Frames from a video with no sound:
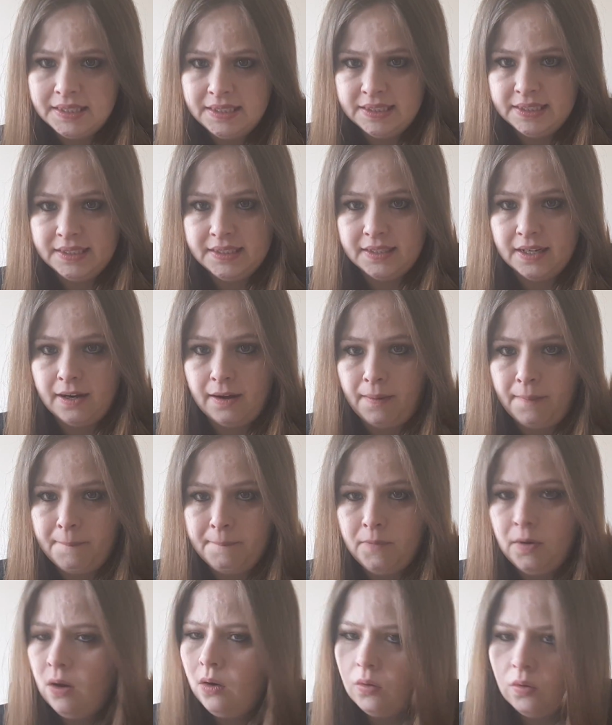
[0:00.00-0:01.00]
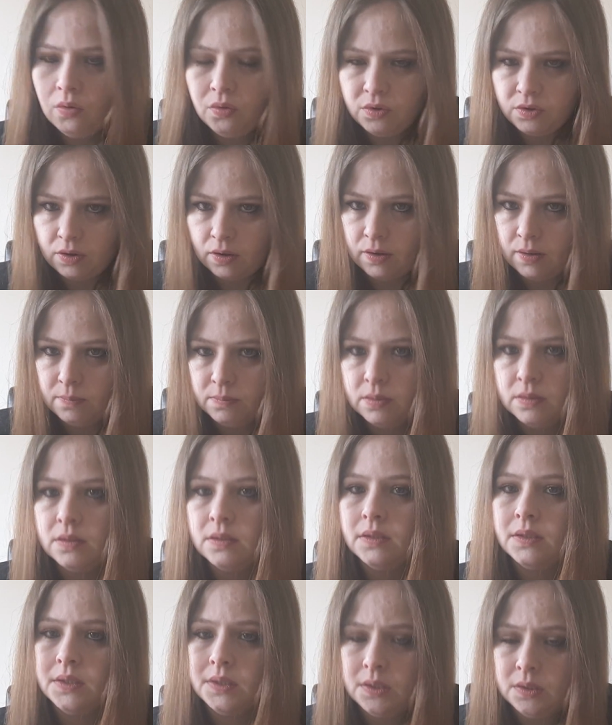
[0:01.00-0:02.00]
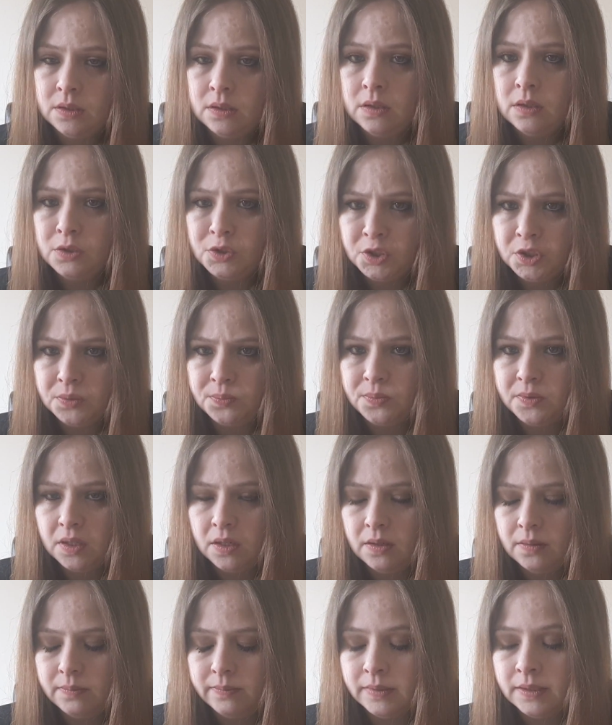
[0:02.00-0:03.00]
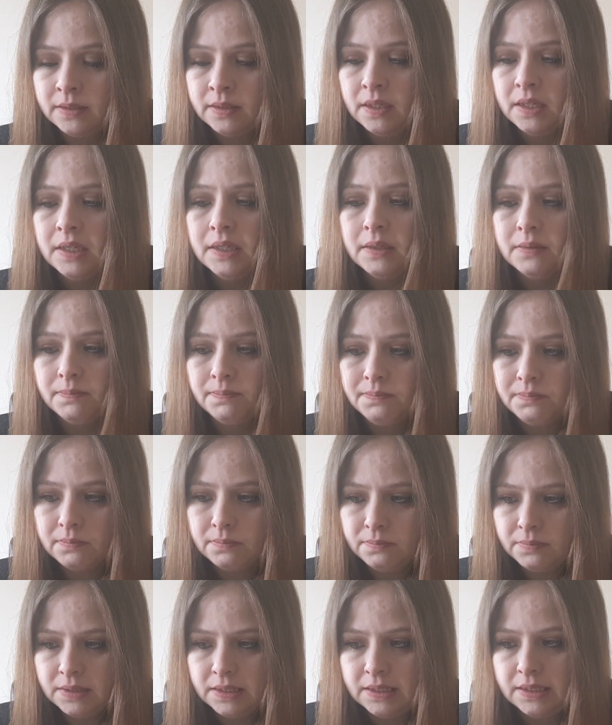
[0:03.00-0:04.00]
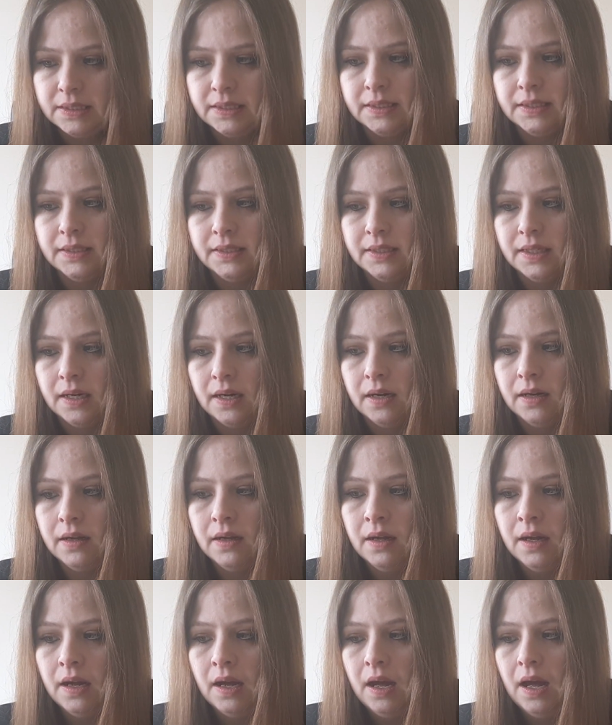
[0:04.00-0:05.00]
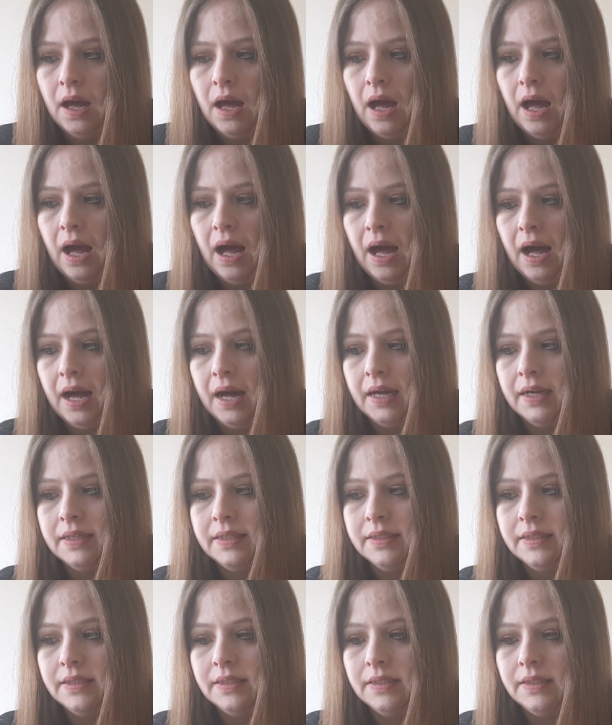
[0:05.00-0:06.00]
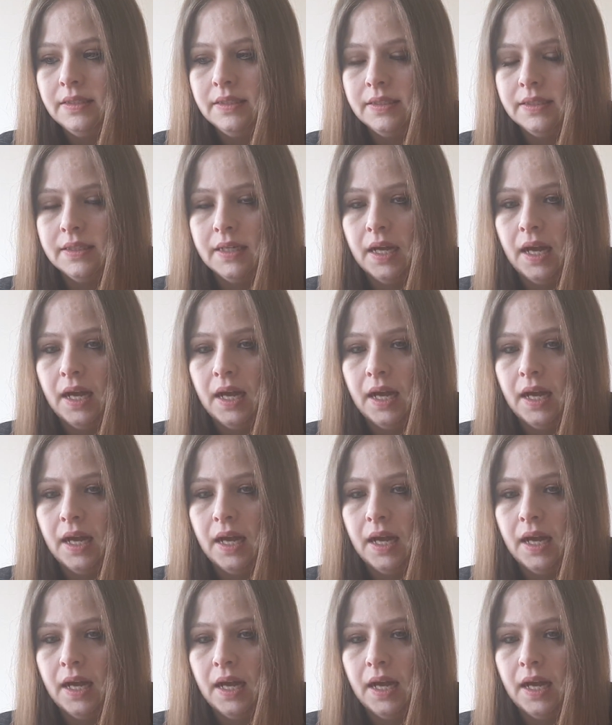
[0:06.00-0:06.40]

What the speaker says: sister. Not all the time, but sometimes my sister. And